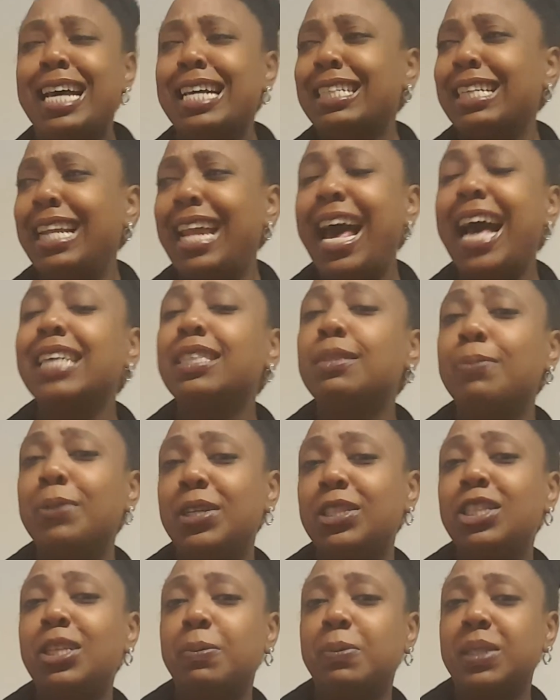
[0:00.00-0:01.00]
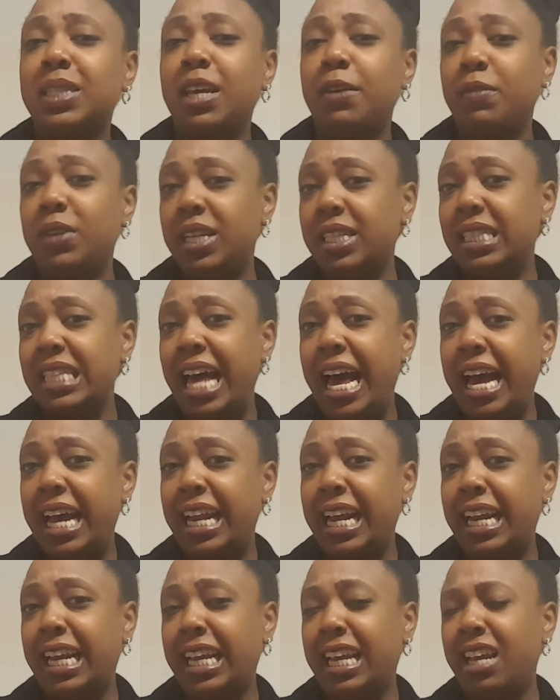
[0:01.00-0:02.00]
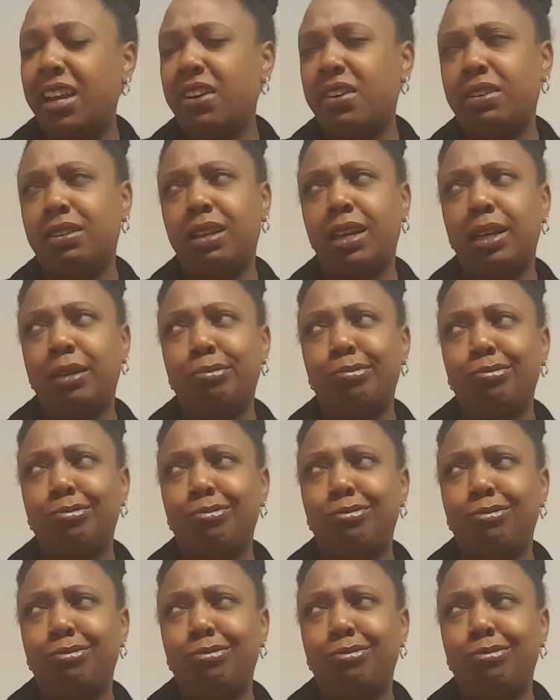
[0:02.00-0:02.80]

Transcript: So that's when she was giving the side eye to Karen, like,